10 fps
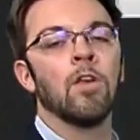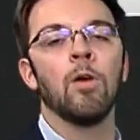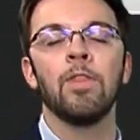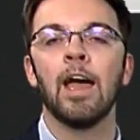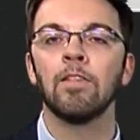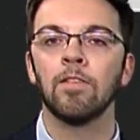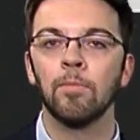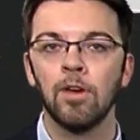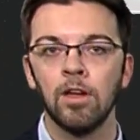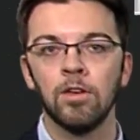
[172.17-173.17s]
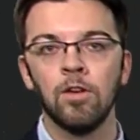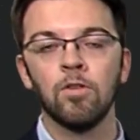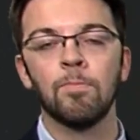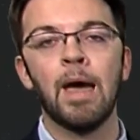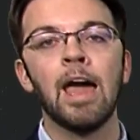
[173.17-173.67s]
So that's some good
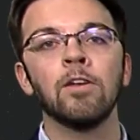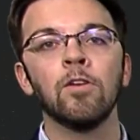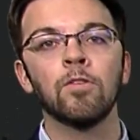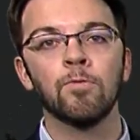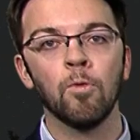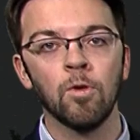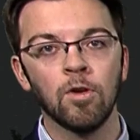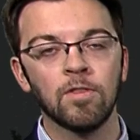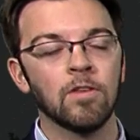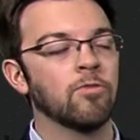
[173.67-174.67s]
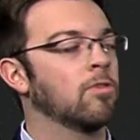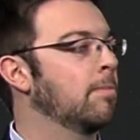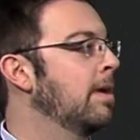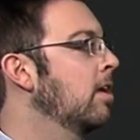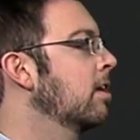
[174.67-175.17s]
news. Bad news for Central
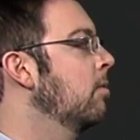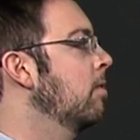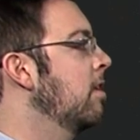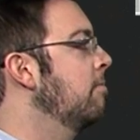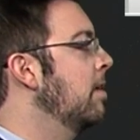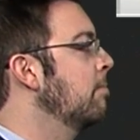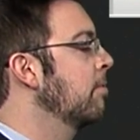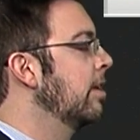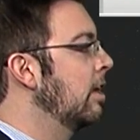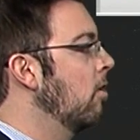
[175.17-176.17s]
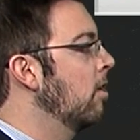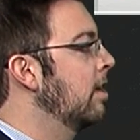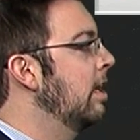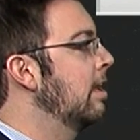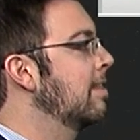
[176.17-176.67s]
America where they've been pretty hard
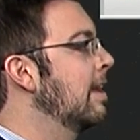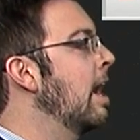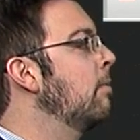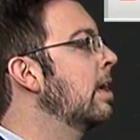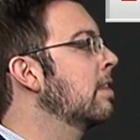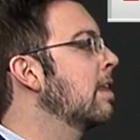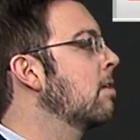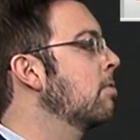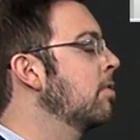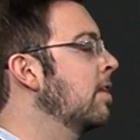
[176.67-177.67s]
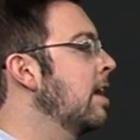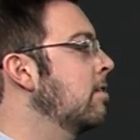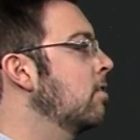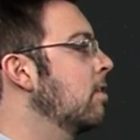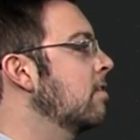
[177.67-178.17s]
hit. Tonight we get down to 38
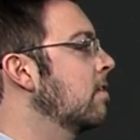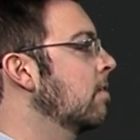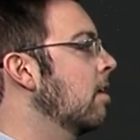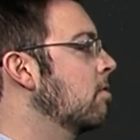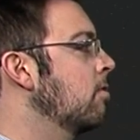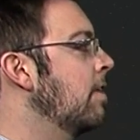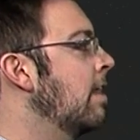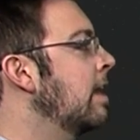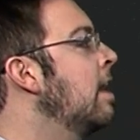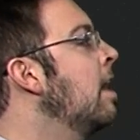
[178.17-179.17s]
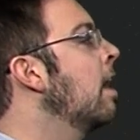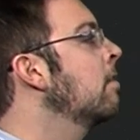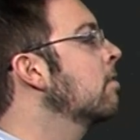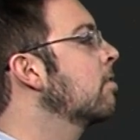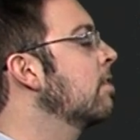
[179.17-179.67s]
degrees here in the Concho Valley.
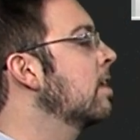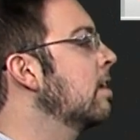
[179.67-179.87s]
Under clear